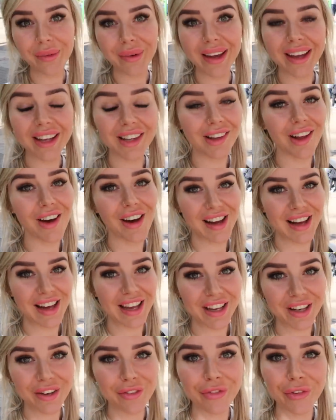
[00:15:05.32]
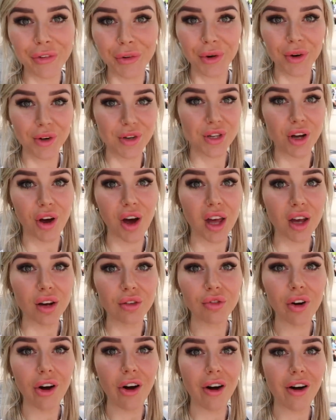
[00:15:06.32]
were in line for
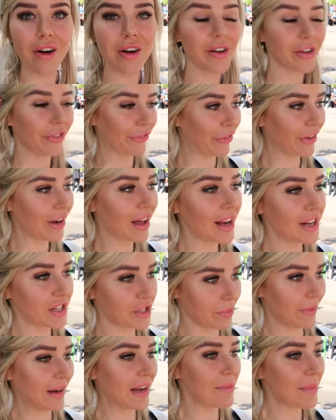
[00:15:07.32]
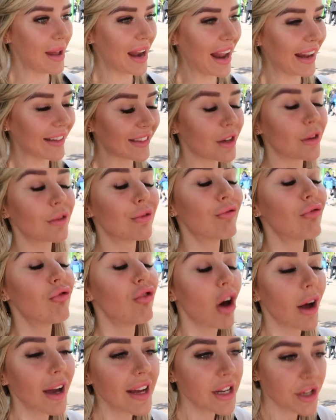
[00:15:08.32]
Tiger Rock for like twenty minutes, got
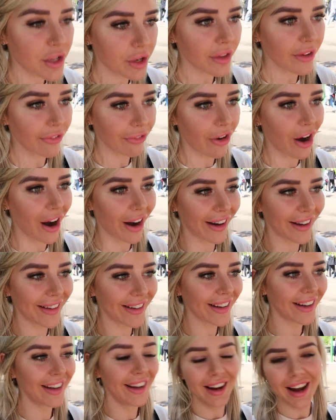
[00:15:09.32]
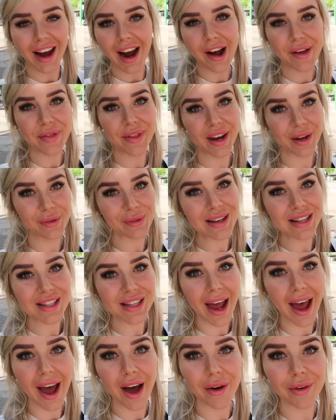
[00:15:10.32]
right to the front, and then it went
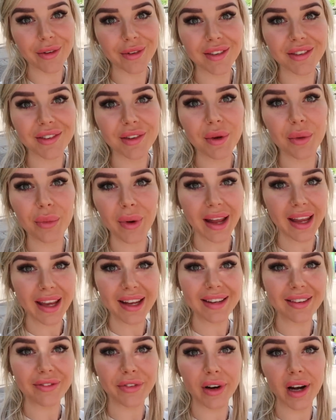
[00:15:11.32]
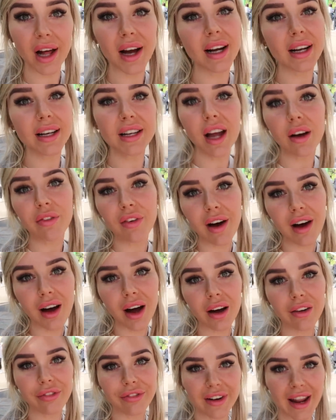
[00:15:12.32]
down. So we waited for like another
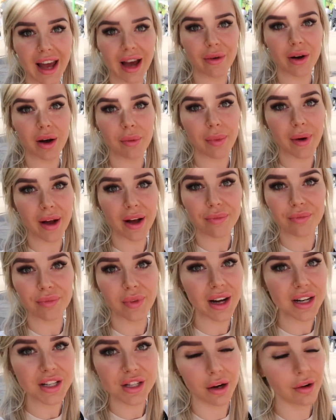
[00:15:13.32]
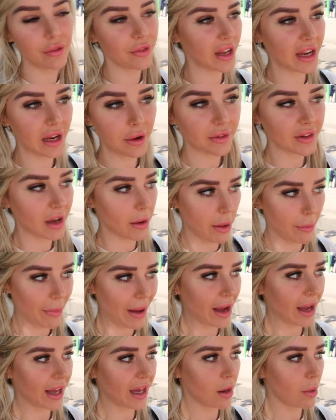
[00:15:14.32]
half an hour, but I don't think it was coming
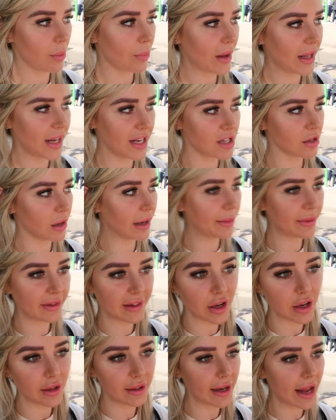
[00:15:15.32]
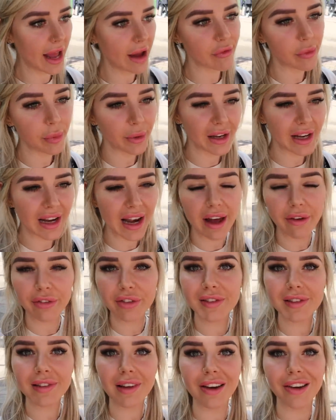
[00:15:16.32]
back up anytime soon, and everybody left,
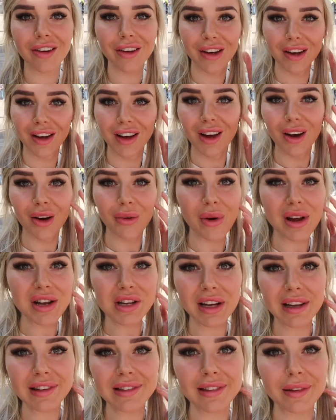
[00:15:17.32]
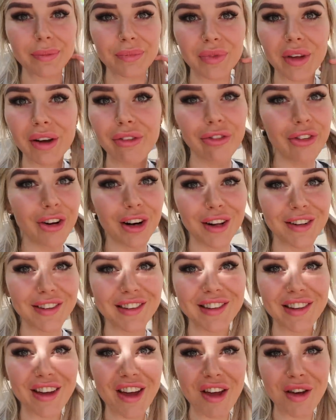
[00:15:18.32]
so we just followed
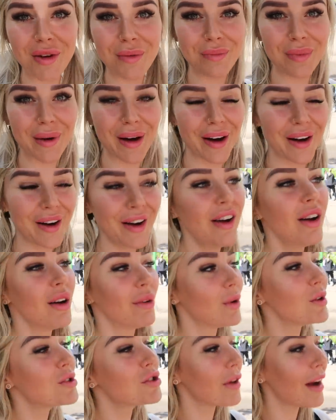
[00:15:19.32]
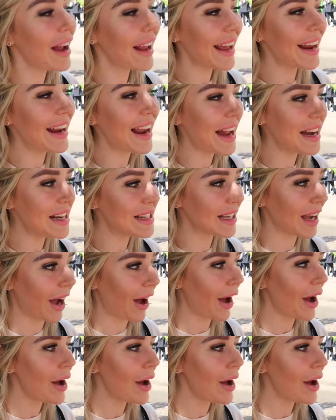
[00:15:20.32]
suit. But we'll try again later.